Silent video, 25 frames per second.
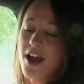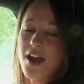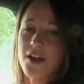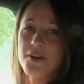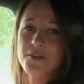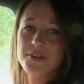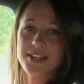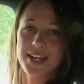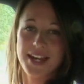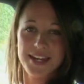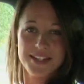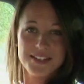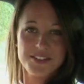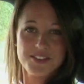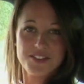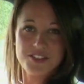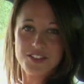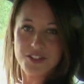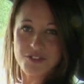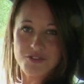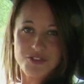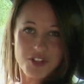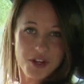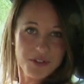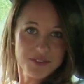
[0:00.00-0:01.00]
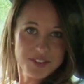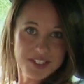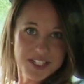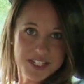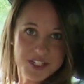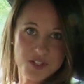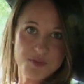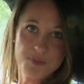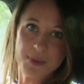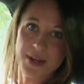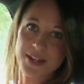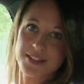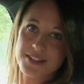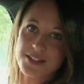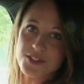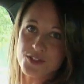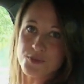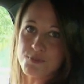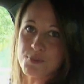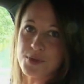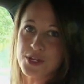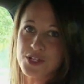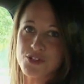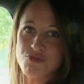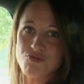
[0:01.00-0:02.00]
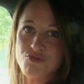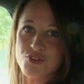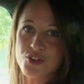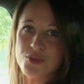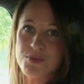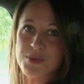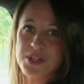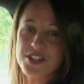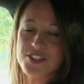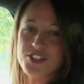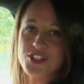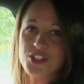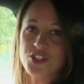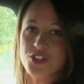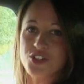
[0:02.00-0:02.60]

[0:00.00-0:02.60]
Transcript: Okay, so don't expect it to be as roomy as a